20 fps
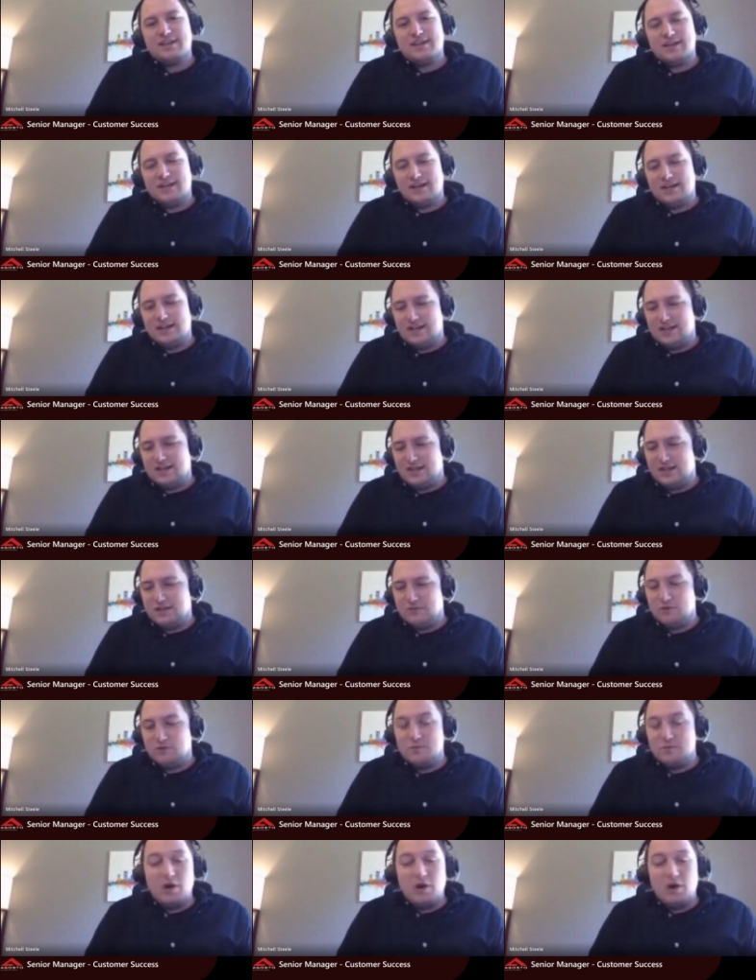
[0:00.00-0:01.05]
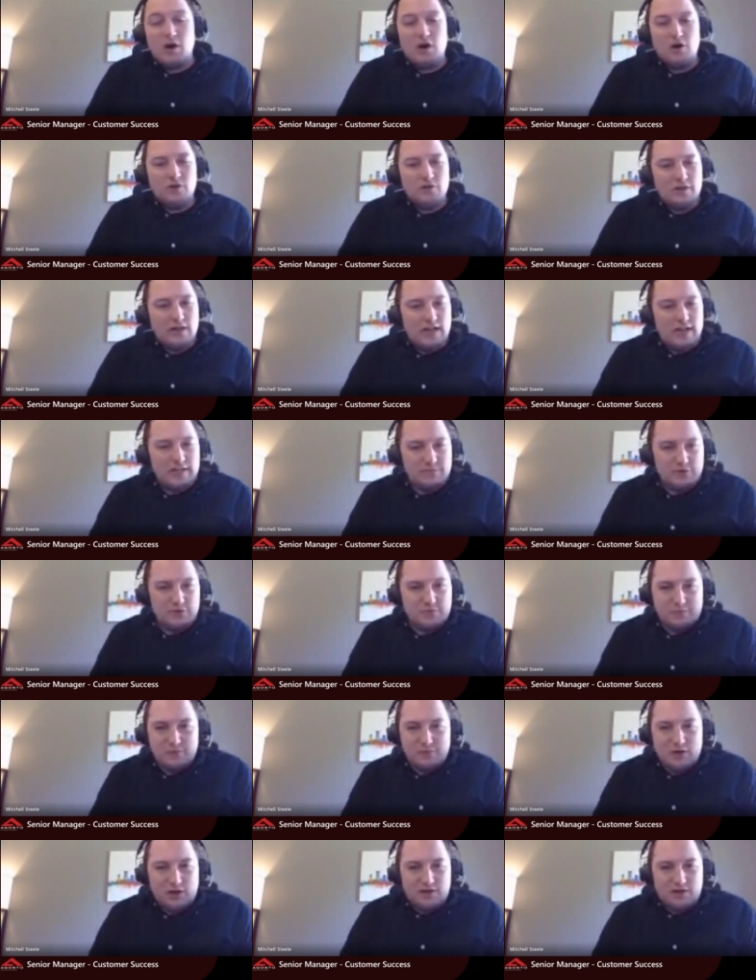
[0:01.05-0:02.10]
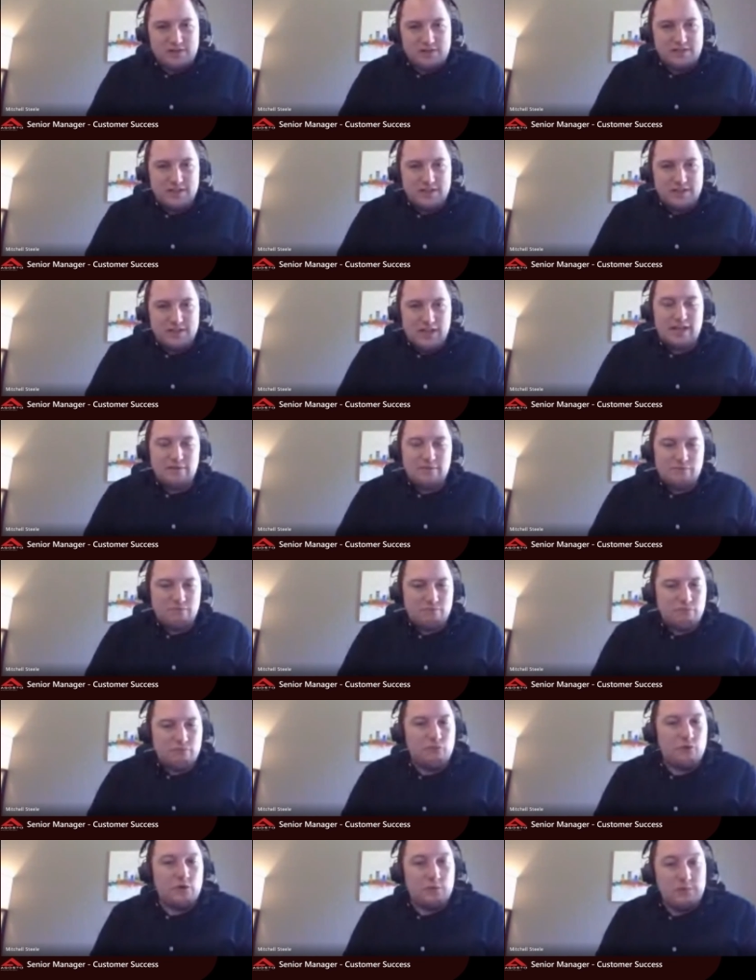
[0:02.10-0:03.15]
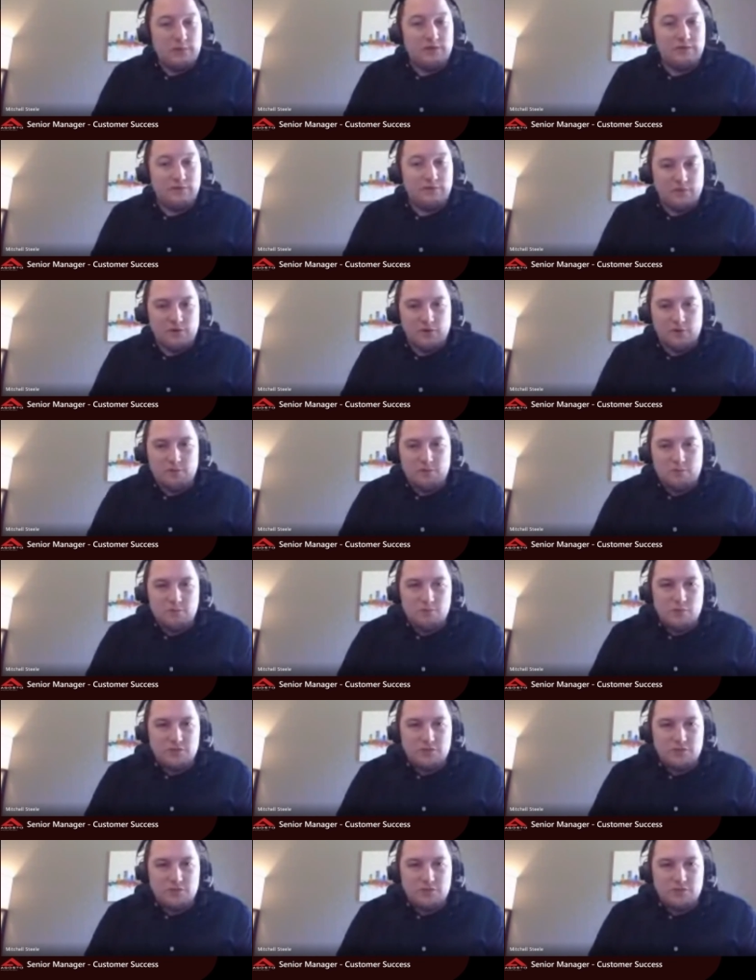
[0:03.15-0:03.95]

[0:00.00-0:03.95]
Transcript: uh, remote as most people are today and will be for